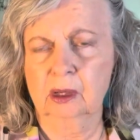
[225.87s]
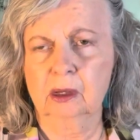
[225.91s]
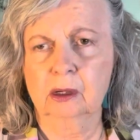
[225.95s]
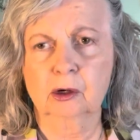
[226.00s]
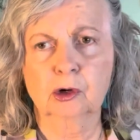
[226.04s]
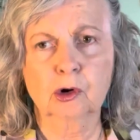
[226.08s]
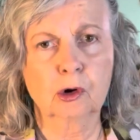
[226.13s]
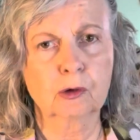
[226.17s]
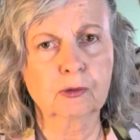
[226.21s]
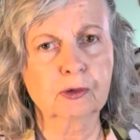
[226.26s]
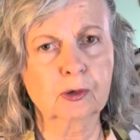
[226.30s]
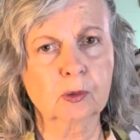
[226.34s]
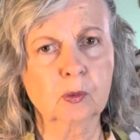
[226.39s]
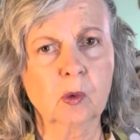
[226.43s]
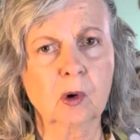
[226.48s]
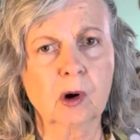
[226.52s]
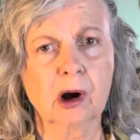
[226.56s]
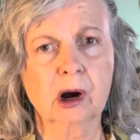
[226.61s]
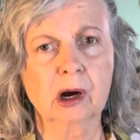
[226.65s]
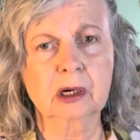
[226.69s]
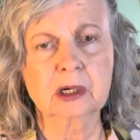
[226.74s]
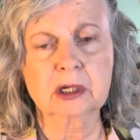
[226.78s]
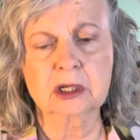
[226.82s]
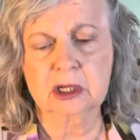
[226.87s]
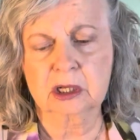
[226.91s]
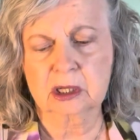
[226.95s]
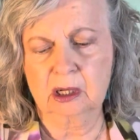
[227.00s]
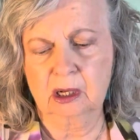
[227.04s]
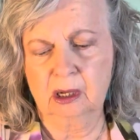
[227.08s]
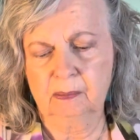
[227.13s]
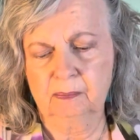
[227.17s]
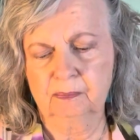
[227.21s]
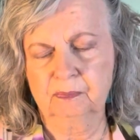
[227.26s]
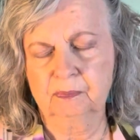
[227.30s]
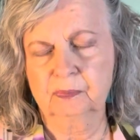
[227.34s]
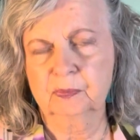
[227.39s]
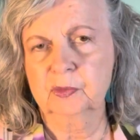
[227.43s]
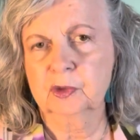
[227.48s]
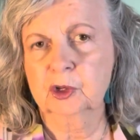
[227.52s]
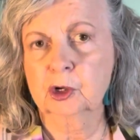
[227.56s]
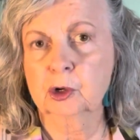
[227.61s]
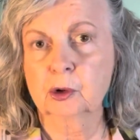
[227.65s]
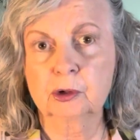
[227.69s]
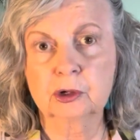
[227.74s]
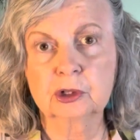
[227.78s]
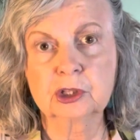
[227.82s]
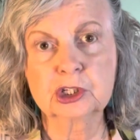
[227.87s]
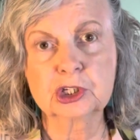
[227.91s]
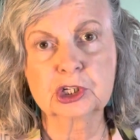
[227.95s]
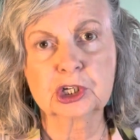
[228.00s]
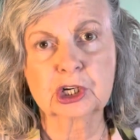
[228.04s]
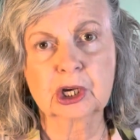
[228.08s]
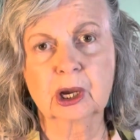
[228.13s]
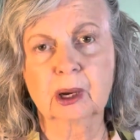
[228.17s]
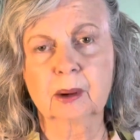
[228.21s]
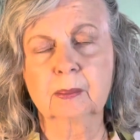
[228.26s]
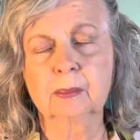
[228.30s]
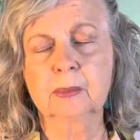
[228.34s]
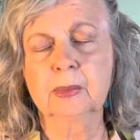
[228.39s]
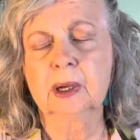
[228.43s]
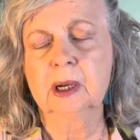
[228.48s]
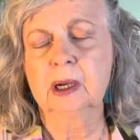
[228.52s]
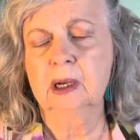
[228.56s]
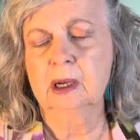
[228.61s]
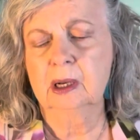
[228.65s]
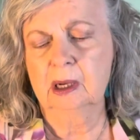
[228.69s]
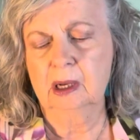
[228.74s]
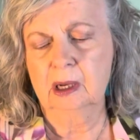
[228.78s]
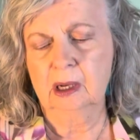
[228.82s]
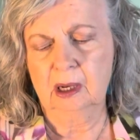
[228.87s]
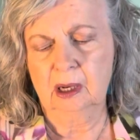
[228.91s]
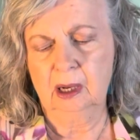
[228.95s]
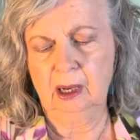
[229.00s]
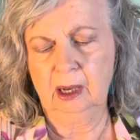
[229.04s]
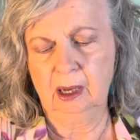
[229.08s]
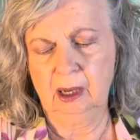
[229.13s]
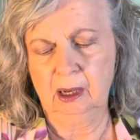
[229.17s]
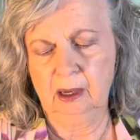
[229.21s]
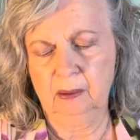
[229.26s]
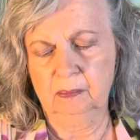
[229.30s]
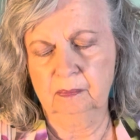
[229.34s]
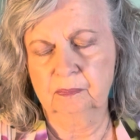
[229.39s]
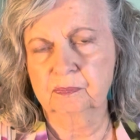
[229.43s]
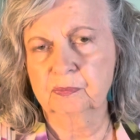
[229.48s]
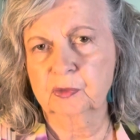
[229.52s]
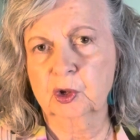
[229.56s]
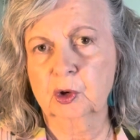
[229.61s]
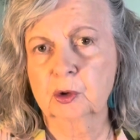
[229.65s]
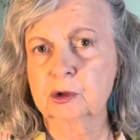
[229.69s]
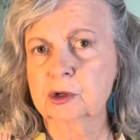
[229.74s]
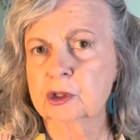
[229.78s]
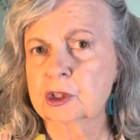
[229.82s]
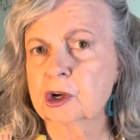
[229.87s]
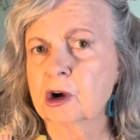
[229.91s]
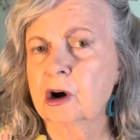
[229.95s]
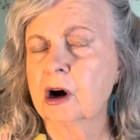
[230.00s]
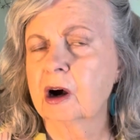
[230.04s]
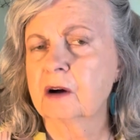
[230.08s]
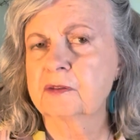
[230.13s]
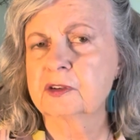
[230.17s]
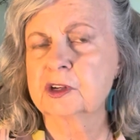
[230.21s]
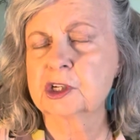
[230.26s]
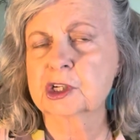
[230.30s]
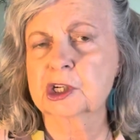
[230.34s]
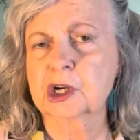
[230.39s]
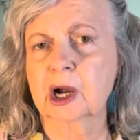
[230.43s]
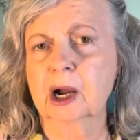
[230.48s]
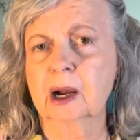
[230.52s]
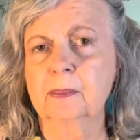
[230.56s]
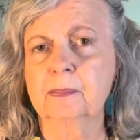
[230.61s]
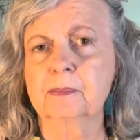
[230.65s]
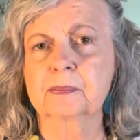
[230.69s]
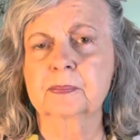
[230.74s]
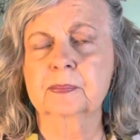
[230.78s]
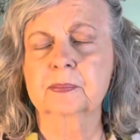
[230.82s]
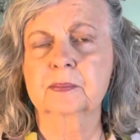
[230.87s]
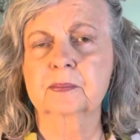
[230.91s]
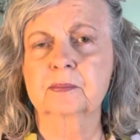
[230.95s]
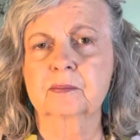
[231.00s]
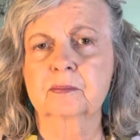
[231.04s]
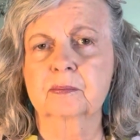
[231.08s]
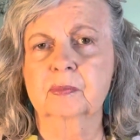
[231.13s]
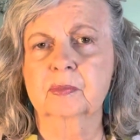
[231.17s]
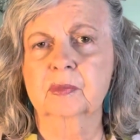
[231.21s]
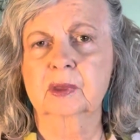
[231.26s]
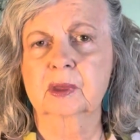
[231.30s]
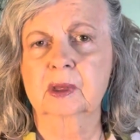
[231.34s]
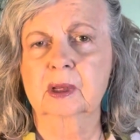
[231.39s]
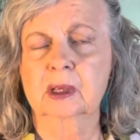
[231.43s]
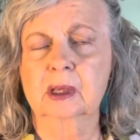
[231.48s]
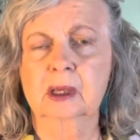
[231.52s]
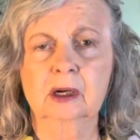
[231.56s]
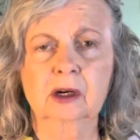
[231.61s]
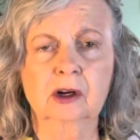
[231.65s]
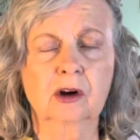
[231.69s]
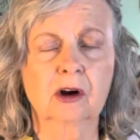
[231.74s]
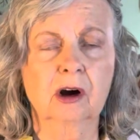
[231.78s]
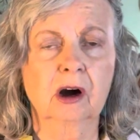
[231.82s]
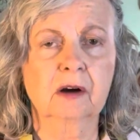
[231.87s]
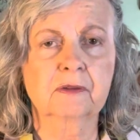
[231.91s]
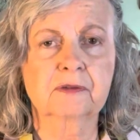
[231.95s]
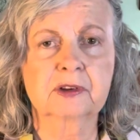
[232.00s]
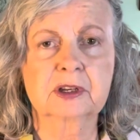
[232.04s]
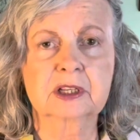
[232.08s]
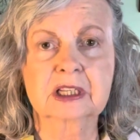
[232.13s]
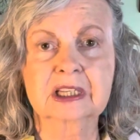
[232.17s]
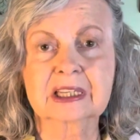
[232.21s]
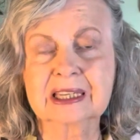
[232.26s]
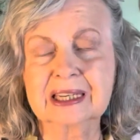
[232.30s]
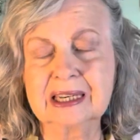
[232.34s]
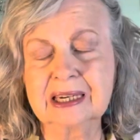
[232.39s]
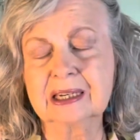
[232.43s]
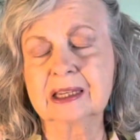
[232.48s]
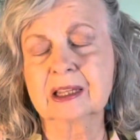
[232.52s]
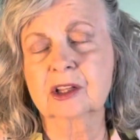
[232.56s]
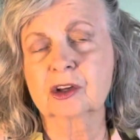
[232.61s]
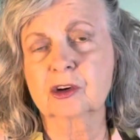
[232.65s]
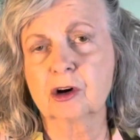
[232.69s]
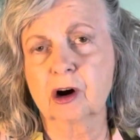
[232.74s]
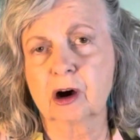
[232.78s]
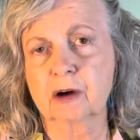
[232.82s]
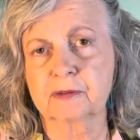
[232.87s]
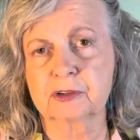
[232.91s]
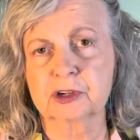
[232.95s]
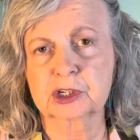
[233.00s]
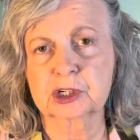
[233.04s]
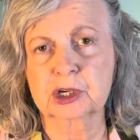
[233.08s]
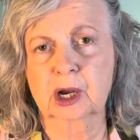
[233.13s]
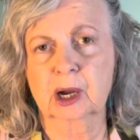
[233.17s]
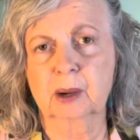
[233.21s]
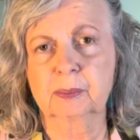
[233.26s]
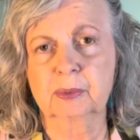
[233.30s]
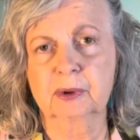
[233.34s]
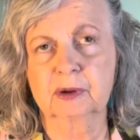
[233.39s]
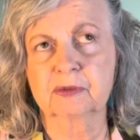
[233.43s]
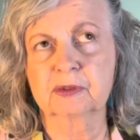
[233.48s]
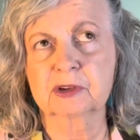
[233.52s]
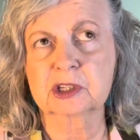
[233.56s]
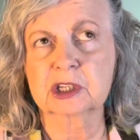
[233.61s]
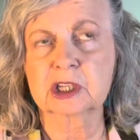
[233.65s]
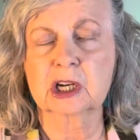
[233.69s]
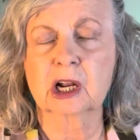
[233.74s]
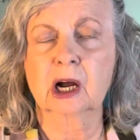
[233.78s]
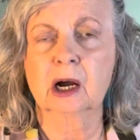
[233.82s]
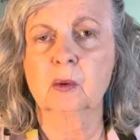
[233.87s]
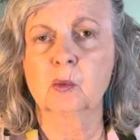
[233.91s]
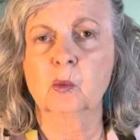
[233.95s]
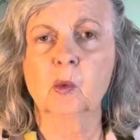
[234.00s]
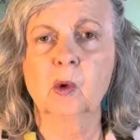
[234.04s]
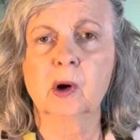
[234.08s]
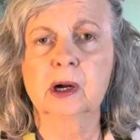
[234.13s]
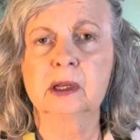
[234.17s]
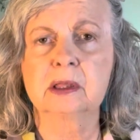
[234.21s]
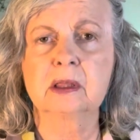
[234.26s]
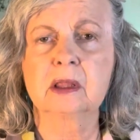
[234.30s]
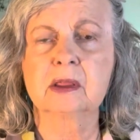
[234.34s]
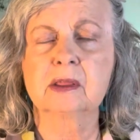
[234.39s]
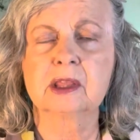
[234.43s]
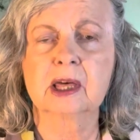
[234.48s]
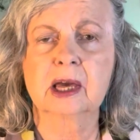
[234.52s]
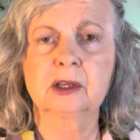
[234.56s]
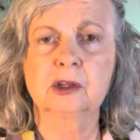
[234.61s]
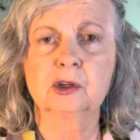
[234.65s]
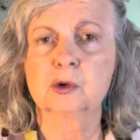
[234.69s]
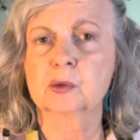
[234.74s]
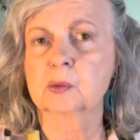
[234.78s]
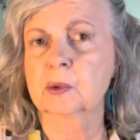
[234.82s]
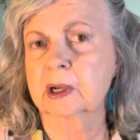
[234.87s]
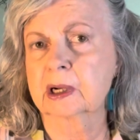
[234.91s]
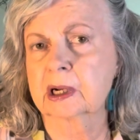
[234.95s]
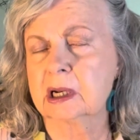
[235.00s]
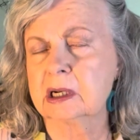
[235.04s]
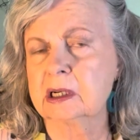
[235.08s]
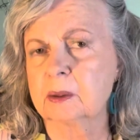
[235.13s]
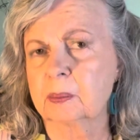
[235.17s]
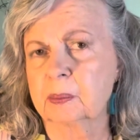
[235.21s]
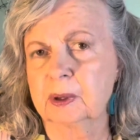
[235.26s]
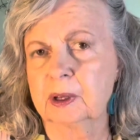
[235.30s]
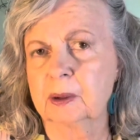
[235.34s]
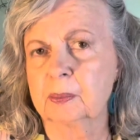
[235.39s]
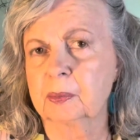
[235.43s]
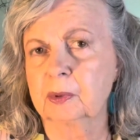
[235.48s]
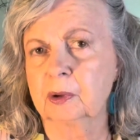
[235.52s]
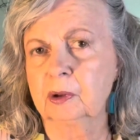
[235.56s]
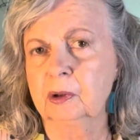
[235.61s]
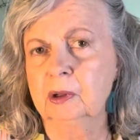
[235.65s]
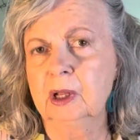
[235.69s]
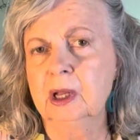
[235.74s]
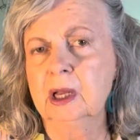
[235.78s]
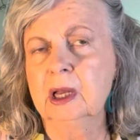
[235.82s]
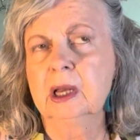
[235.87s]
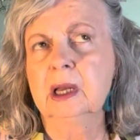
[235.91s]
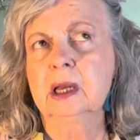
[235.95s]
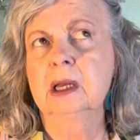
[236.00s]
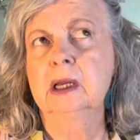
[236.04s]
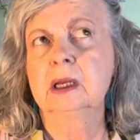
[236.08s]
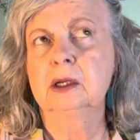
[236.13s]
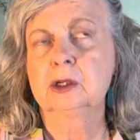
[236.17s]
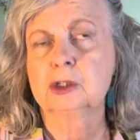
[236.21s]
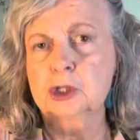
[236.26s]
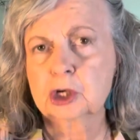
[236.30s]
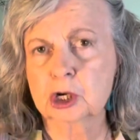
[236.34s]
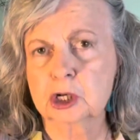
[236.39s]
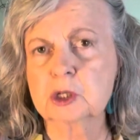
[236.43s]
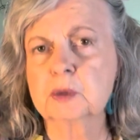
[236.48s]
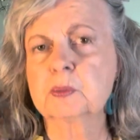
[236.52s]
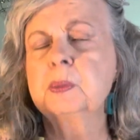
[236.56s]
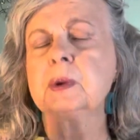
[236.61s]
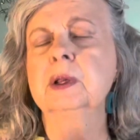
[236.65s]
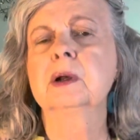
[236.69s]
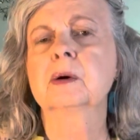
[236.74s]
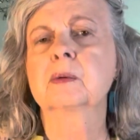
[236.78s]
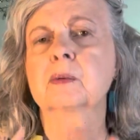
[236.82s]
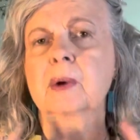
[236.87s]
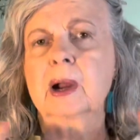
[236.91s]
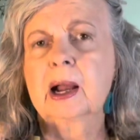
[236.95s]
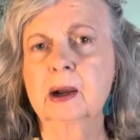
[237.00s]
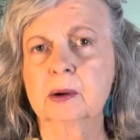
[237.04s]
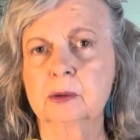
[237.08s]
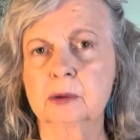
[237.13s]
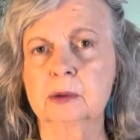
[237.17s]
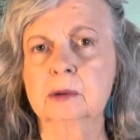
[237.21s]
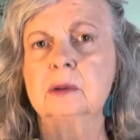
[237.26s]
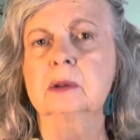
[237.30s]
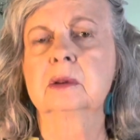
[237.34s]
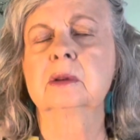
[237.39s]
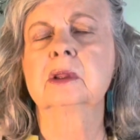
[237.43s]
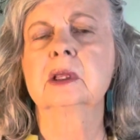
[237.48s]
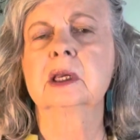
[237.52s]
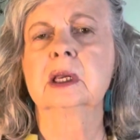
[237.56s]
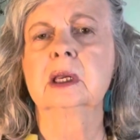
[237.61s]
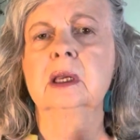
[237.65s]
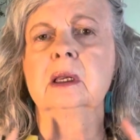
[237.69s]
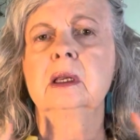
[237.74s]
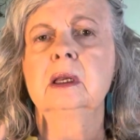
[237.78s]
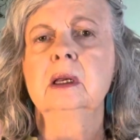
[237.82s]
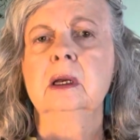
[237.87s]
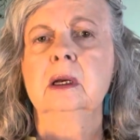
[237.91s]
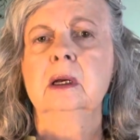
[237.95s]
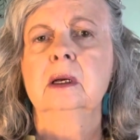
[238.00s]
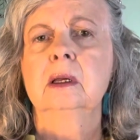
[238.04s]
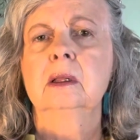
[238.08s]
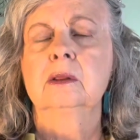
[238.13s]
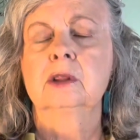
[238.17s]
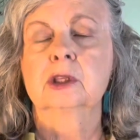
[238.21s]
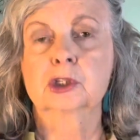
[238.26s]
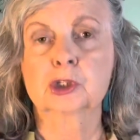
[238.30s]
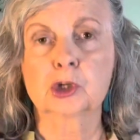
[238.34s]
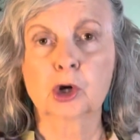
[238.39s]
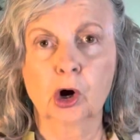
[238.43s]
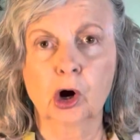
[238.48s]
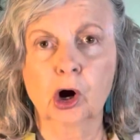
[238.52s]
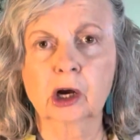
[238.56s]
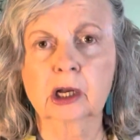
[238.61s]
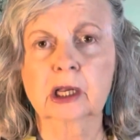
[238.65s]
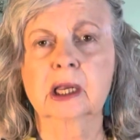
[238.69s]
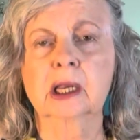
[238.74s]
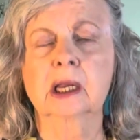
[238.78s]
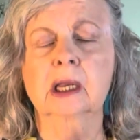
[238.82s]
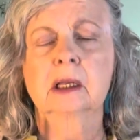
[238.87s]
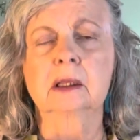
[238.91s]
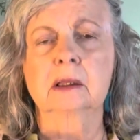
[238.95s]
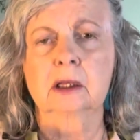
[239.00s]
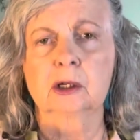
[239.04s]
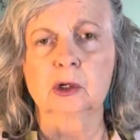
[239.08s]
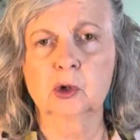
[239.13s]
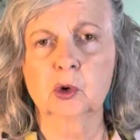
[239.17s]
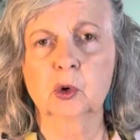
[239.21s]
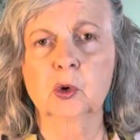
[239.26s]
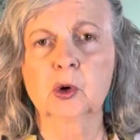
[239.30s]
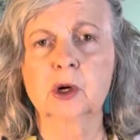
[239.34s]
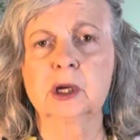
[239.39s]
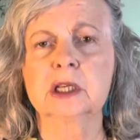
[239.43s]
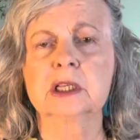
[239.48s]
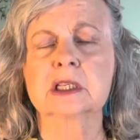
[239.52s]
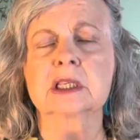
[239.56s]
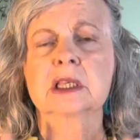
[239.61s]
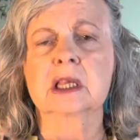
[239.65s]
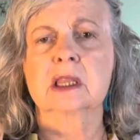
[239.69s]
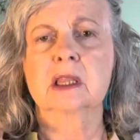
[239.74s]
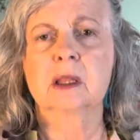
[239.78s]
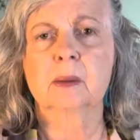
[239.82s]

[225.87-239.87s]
Go for walks, go to the gym, go to the coffee shop, get a coffee, sit in the coffee shop if it's not one that you run into people. Just be around the talking and the noise and the